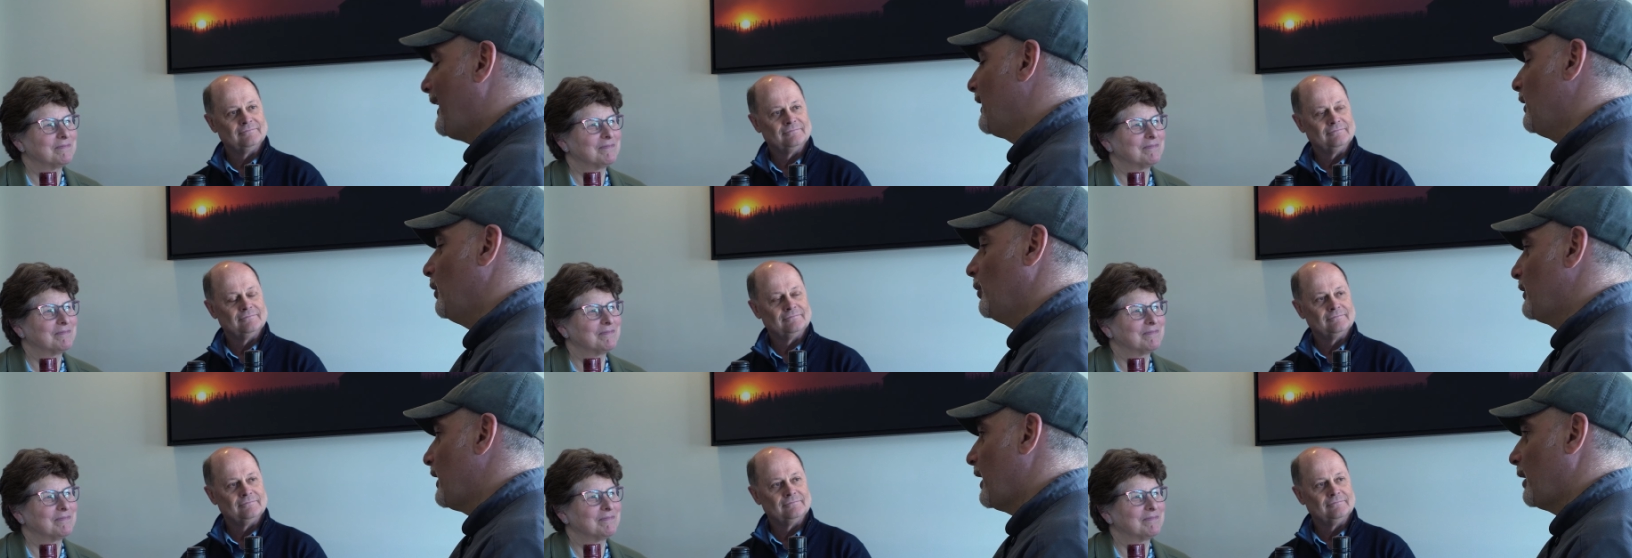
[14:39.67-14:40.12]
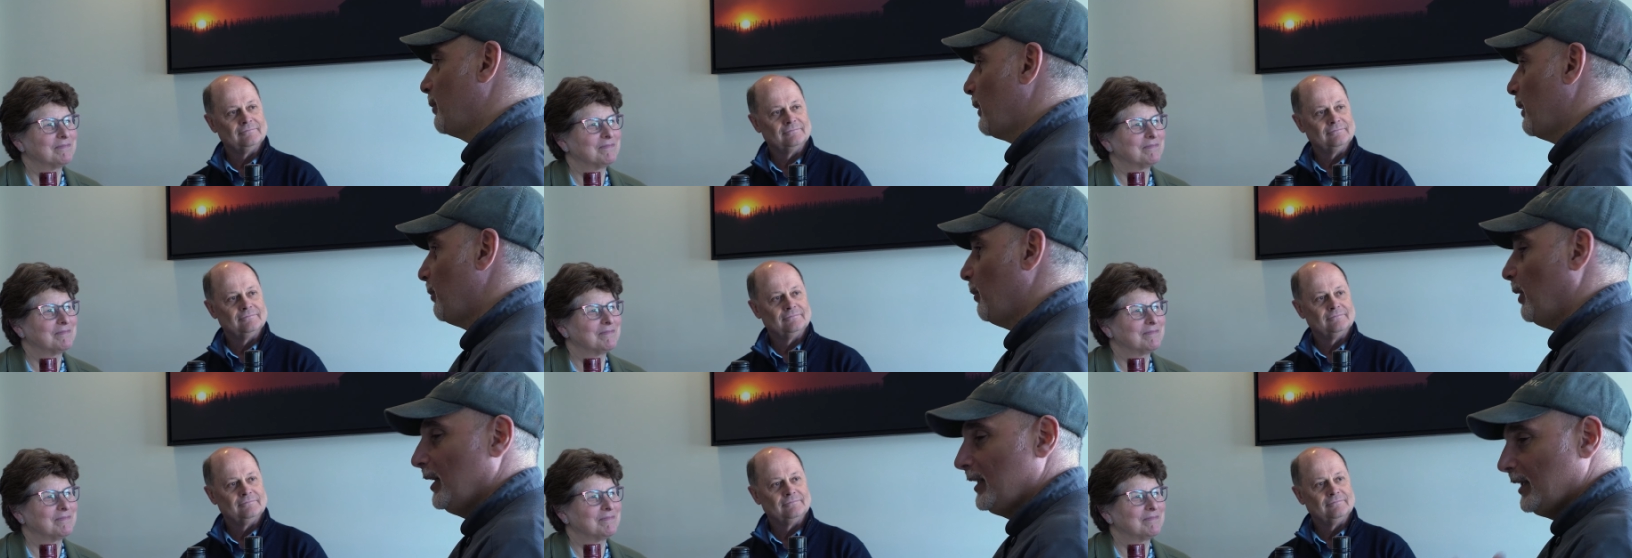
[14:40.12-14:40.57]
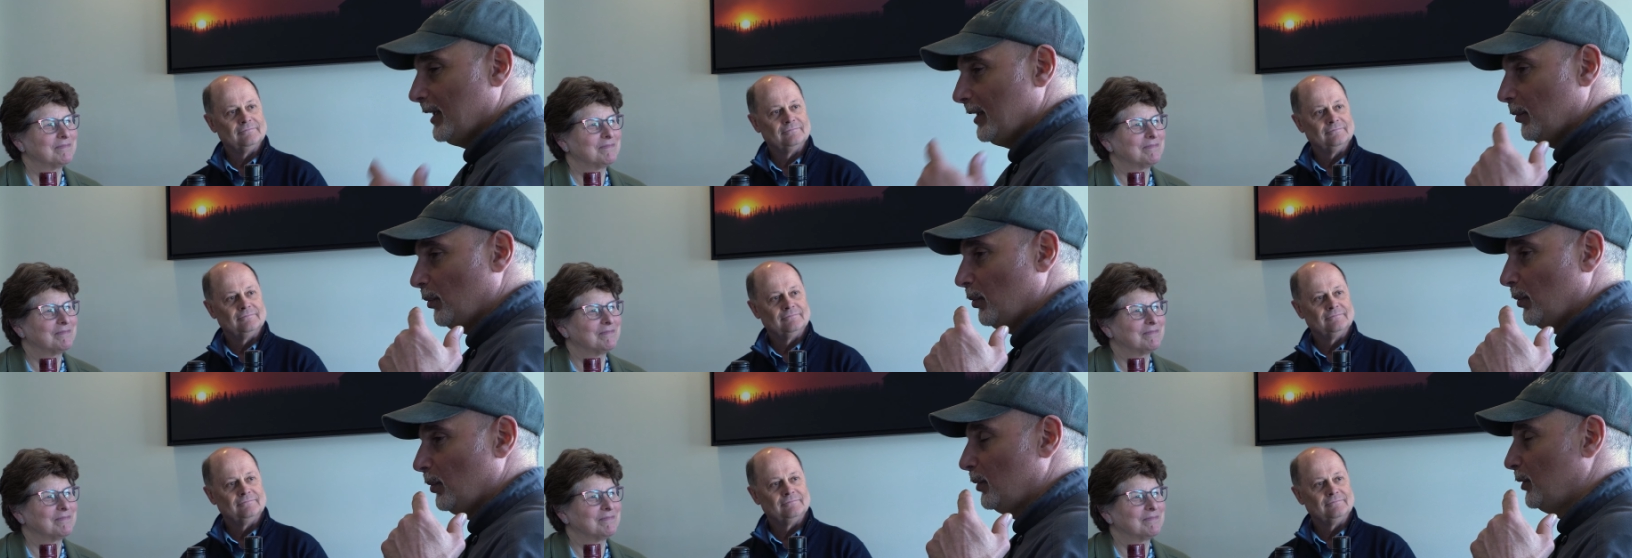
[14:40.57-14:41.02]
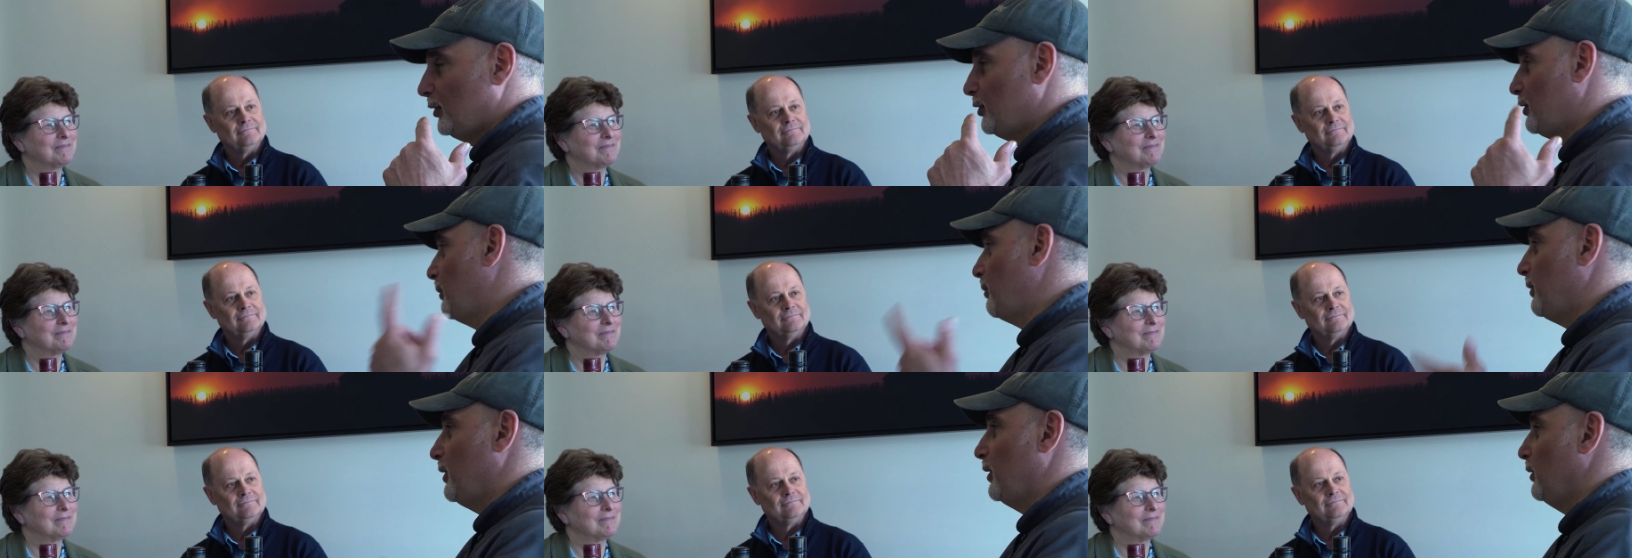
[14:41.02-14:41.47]
Speaker 1: I had no doubt in my mind that
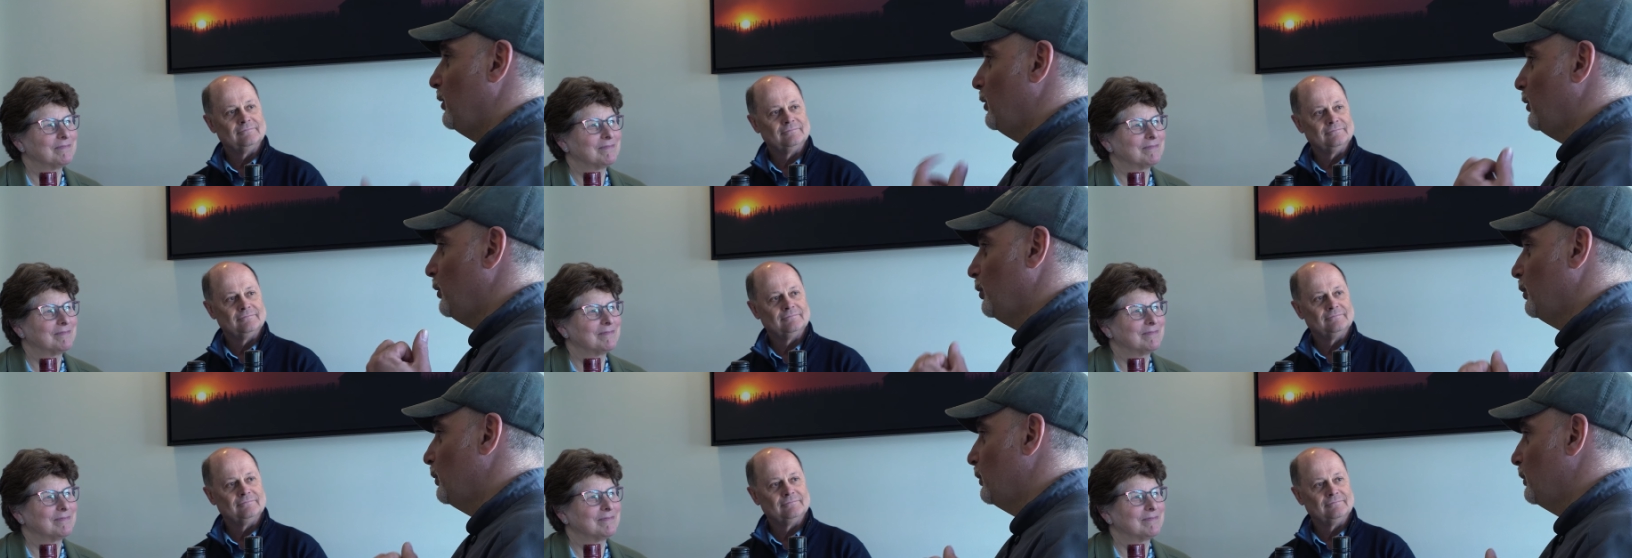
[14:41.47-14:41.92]
something you